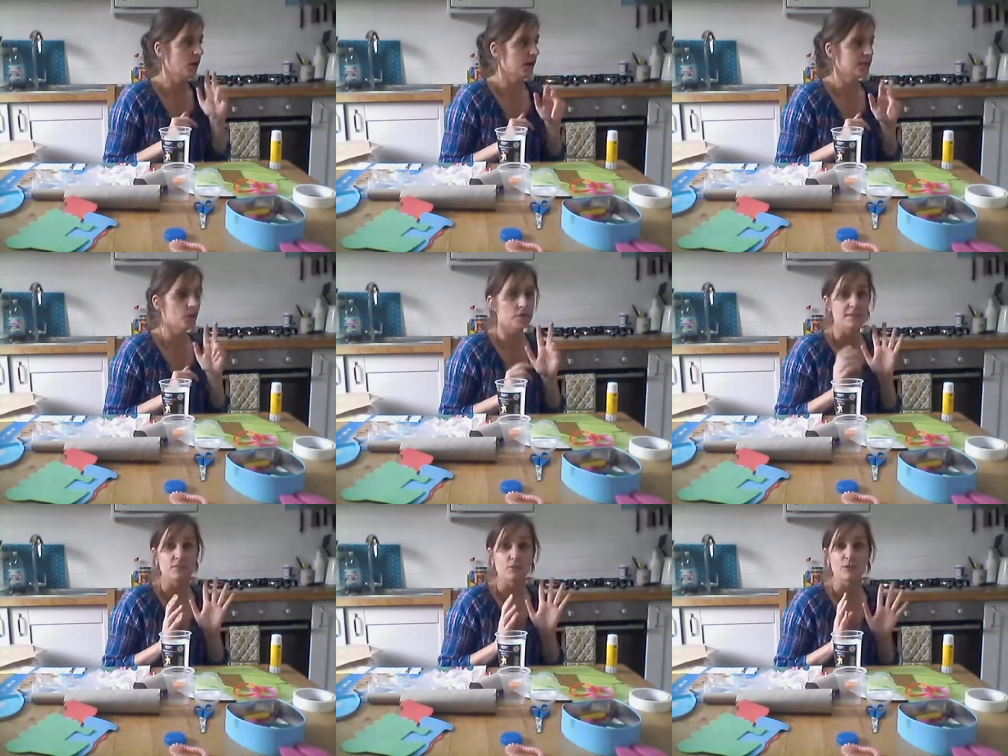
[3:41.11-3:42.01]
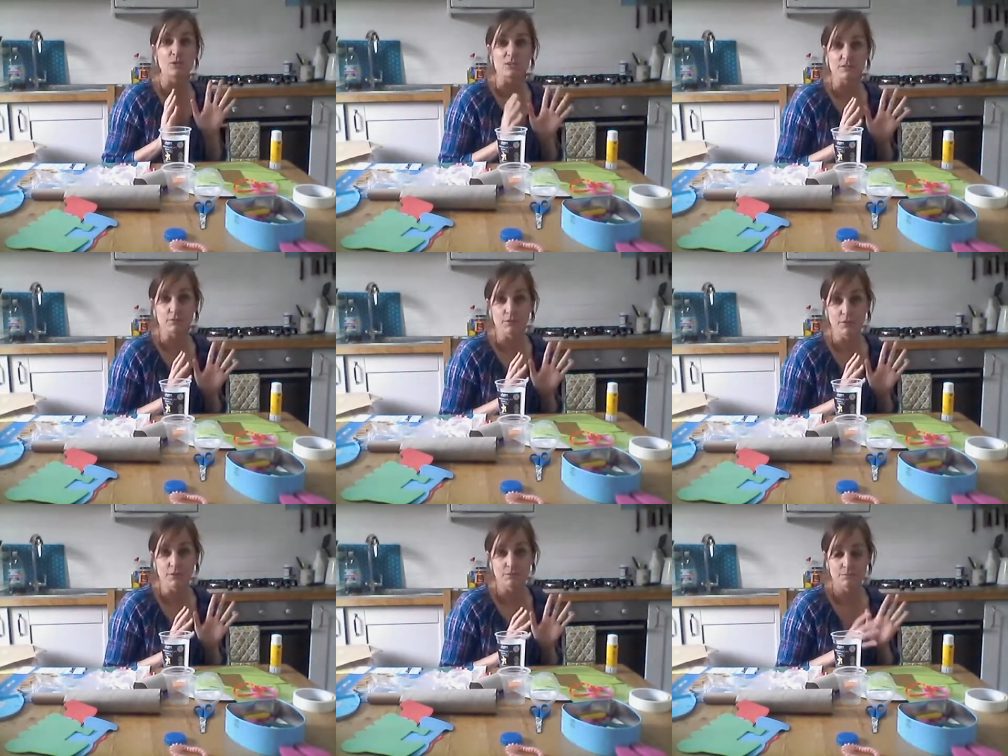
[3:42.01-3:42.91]
I know that these could look
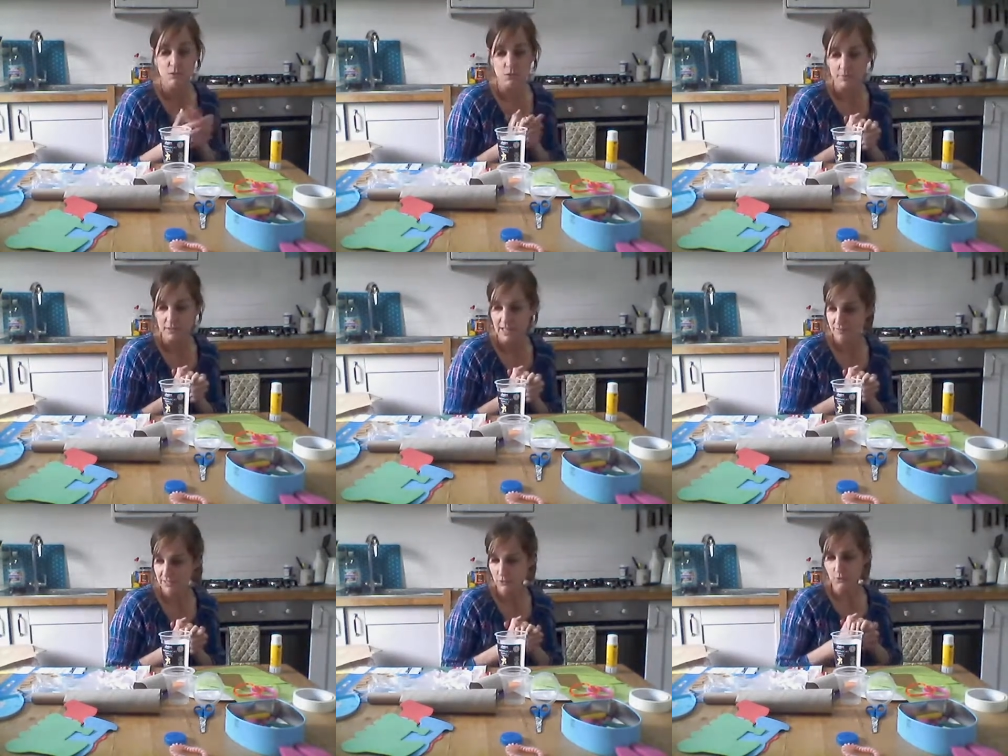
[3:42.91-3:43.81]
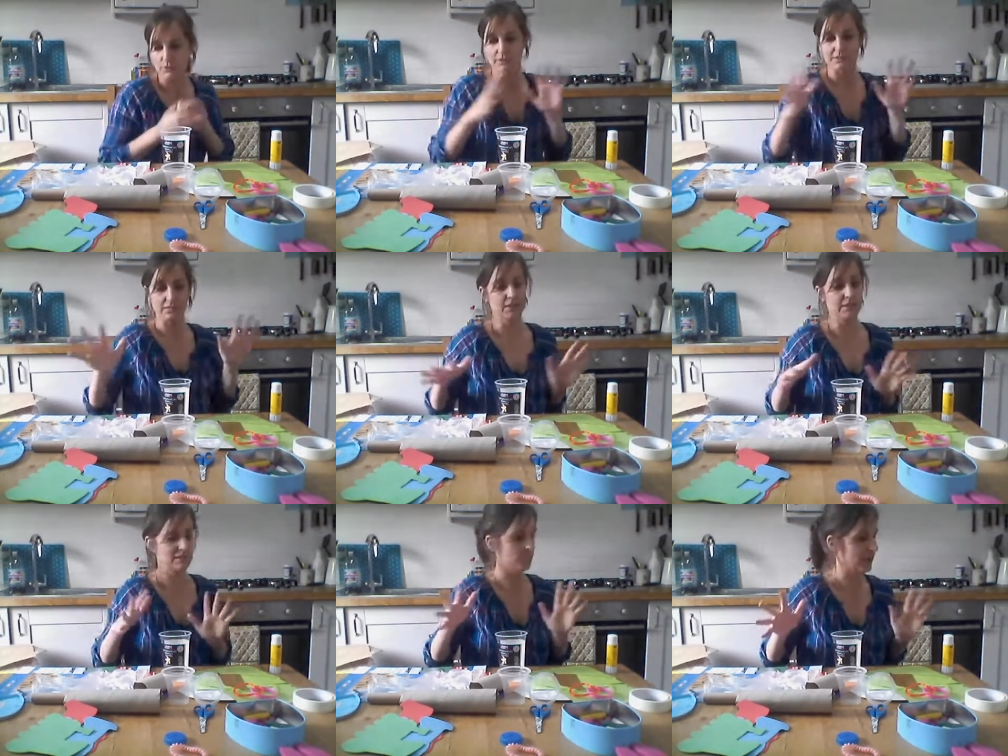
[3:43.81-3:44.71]
different though. So I'm going to have a look and see if I can
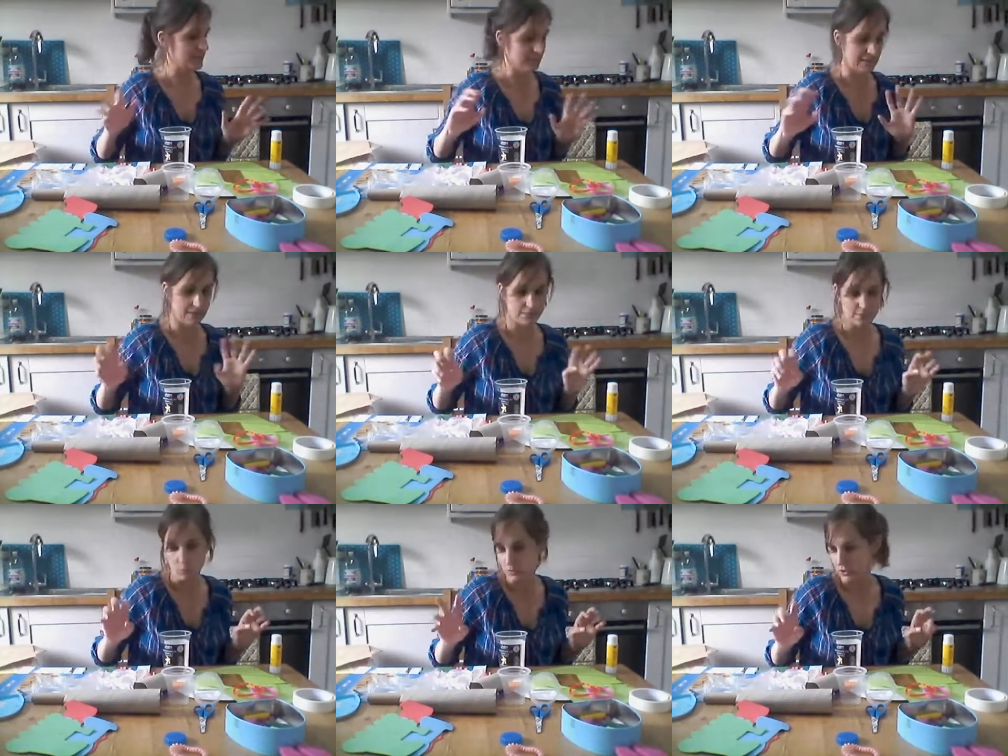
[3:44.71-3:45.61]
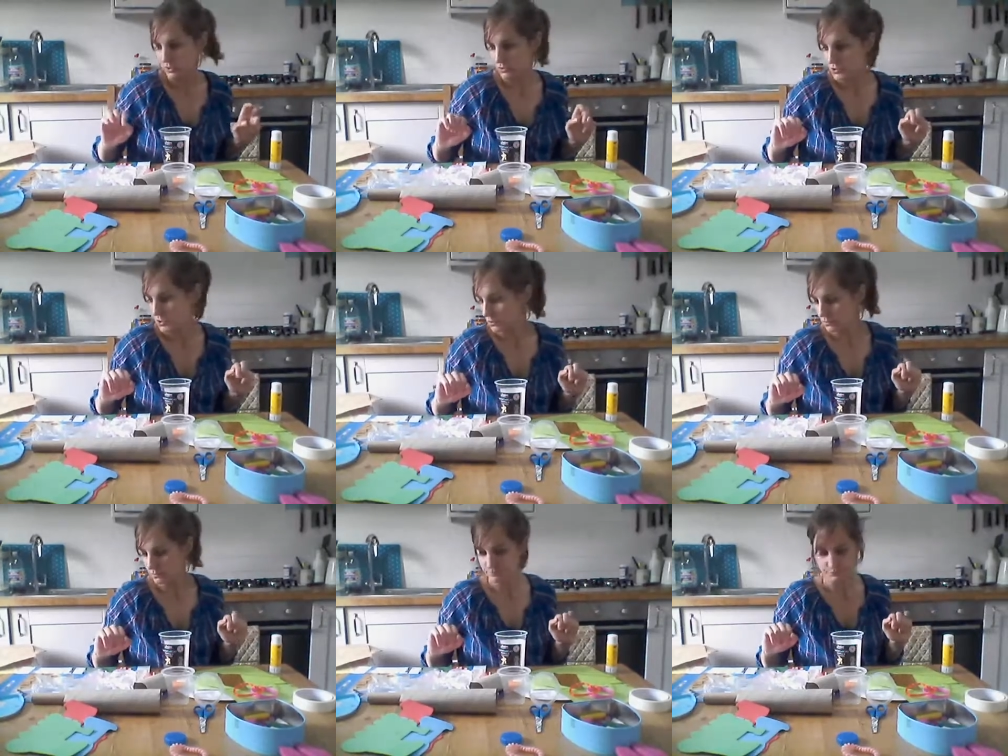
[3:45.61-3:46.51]
get some ideas about what I could do.
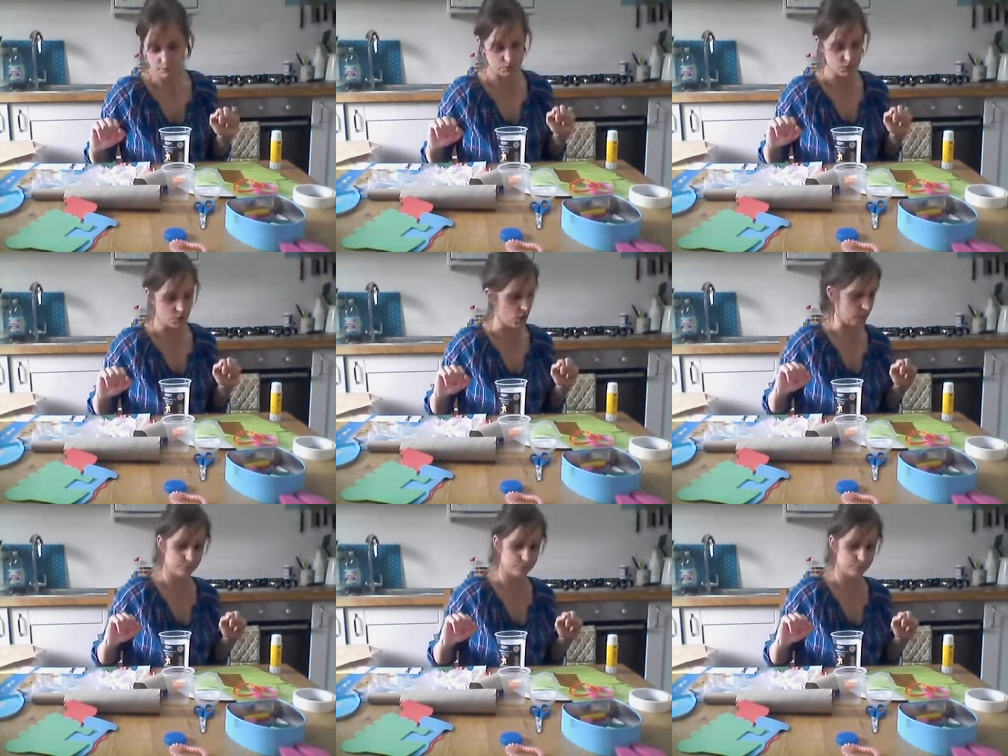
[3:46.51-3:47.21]
So,